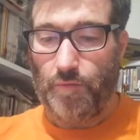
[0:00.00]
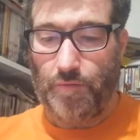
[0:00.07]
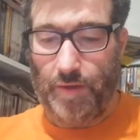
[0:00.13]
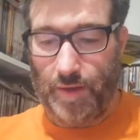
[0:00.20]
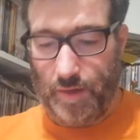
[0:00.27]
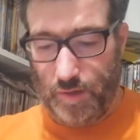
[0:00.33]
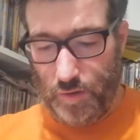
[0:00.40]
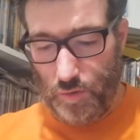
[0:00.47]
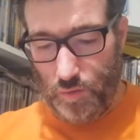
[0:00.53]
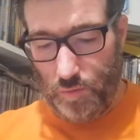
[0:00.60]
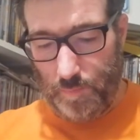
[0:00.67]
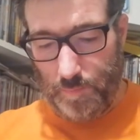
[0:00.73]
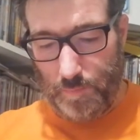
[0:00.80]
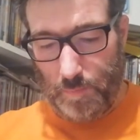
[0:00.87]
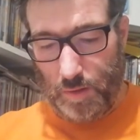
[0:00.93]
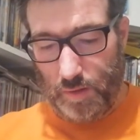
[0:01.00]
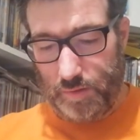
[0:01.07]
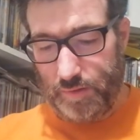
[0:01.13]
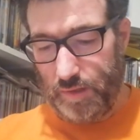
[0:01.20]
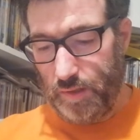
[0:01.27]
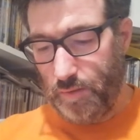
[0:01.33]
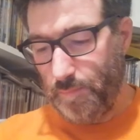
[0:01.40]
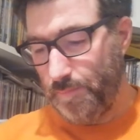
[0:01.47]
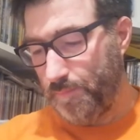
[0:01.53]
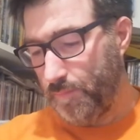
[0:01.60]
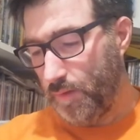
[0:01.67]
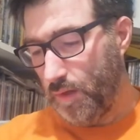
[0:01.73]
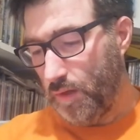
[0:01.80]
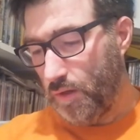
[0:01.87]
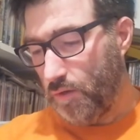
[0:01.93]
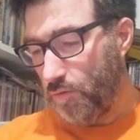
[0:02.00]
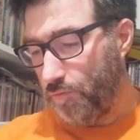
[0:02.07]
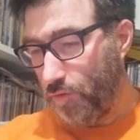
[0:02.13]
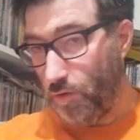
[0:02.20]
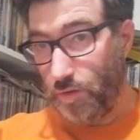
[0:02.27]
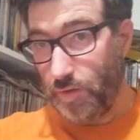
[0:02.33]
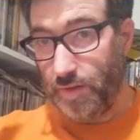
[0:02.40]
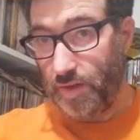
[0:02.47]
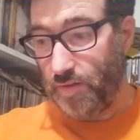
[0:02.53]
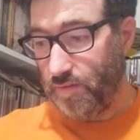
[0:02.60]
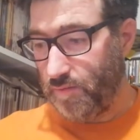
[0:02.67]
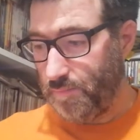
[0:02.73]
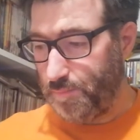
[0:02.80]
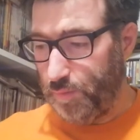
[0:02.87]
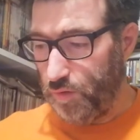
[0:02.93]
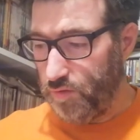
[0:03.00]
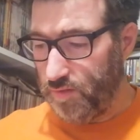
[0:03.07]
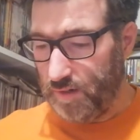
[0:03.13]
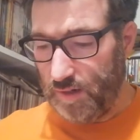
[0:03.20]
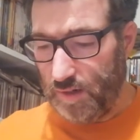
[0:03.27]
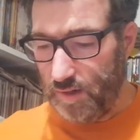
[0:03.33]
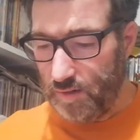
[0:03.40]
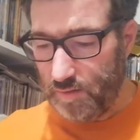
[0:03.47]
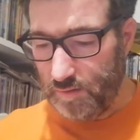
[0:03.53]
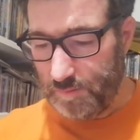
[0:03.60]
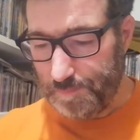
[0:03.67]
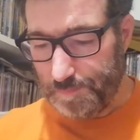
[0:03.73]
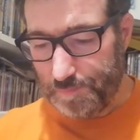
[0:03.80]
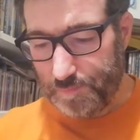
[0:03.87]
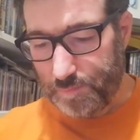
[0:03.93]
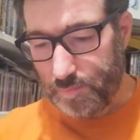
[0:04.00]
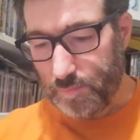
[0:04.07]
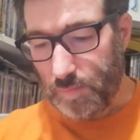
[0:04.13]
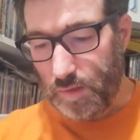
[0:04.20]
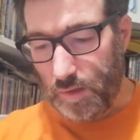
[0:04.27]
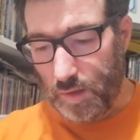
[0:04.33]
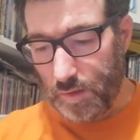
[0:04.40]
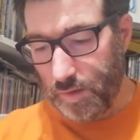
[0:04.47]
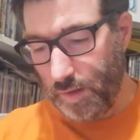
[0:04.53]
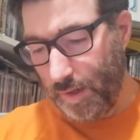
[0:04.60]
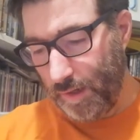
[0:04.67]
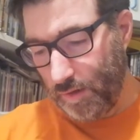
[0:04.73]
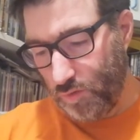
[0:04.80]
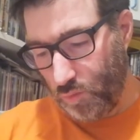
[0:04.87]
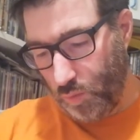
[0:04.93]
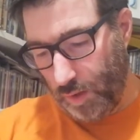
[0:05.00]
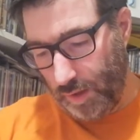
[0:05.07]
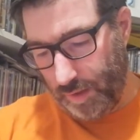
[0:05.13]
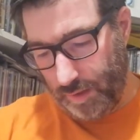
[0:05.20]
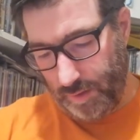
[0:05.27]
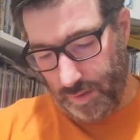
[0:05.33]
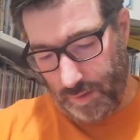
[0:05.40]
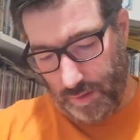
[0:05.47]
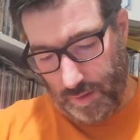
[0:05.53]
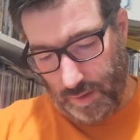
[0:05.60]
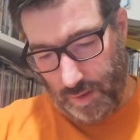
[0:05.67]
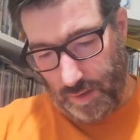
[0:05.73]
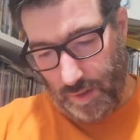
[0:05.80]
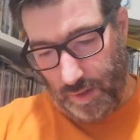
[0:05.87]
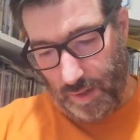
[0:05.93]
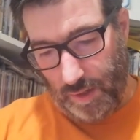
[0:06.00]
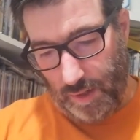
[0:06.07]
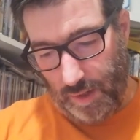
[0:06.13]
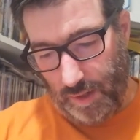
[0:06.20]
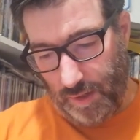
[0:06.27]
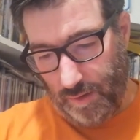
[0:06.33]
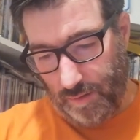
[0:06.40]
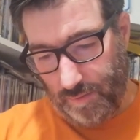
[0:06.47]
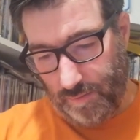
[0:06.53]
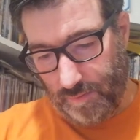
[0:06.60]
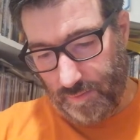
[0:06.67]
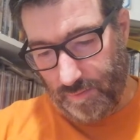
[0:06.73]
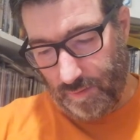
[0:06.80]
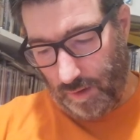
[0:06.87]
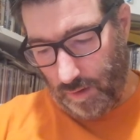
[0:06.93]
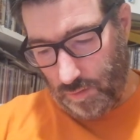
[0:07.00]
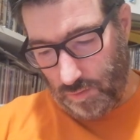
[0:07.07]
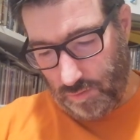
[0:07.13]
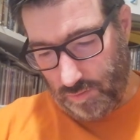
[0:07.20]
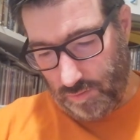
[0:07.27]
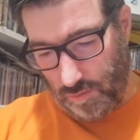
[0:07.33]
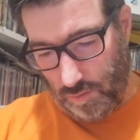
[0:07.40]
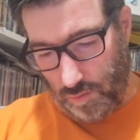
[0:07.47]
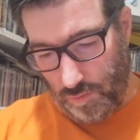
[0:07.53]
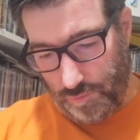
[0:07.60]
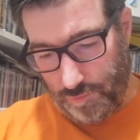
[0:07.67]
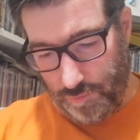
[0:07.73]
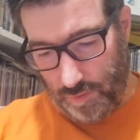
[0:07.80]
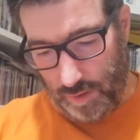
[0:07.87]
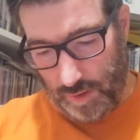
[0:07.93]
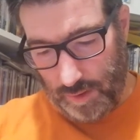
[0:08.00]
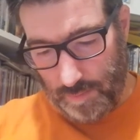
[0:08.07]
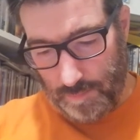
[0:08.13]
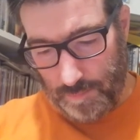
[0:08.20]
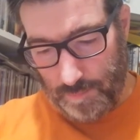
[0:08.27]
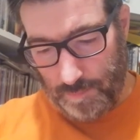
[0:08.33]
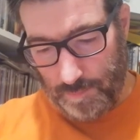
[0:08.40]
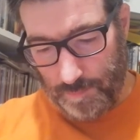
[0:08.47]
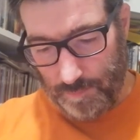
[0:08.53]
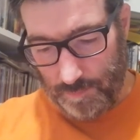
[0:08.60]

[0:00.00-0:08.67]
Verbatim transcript: thank you, Martin, for this postcard. The next one is also from